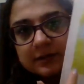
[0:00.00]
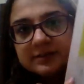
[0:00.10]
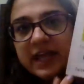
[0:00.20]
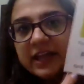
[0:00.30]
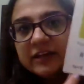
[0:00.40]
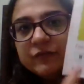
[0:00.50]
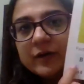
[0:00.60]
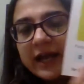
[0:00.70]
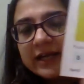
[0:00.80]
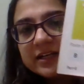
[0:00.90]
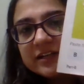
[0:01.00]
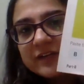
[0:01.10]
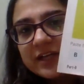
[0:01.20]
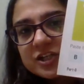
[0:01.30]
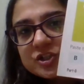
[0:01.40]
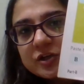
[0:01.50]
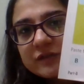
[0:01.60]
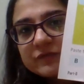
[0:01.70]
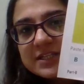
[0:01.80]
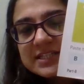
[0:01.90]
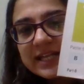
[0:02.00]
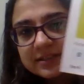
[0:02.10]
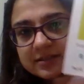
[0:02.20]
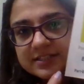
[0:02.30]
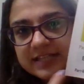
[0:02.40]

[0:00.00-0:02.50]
then for identification of these letters